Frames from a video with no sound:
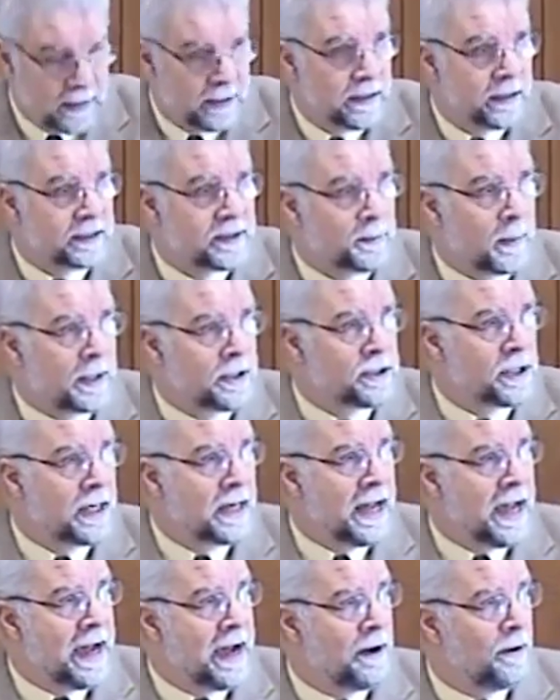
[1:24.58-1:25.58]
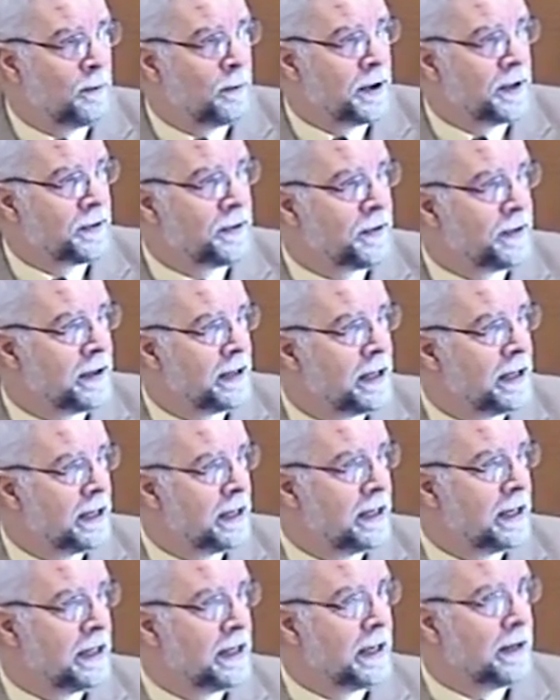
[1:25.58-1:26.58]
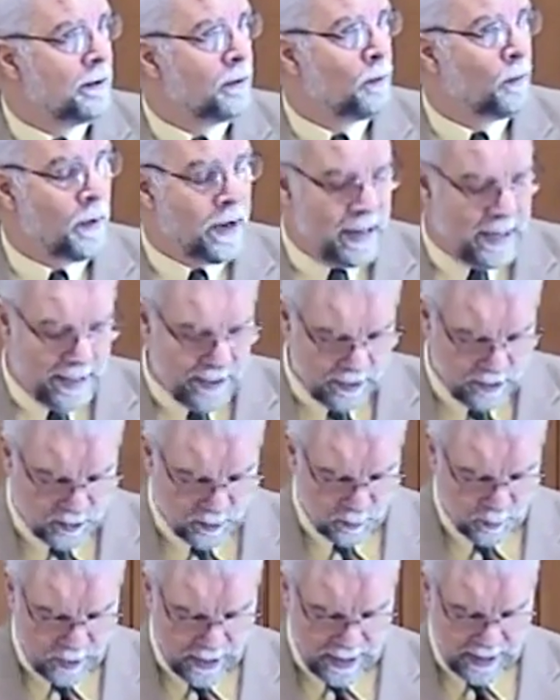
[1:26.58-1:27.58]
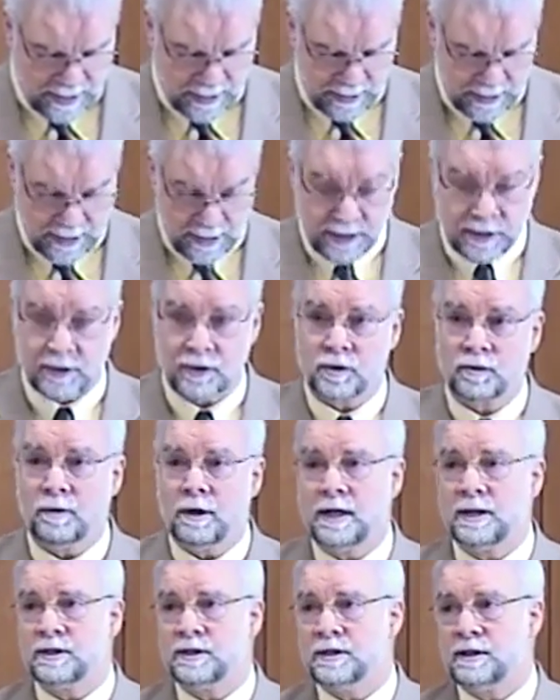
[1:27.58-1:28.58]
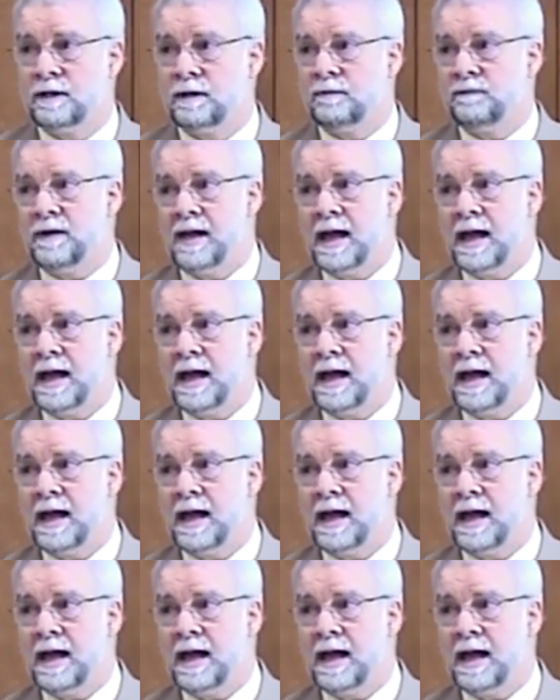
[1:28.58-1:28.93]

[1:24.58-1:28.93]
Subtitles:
Especially now with a widespread distrust of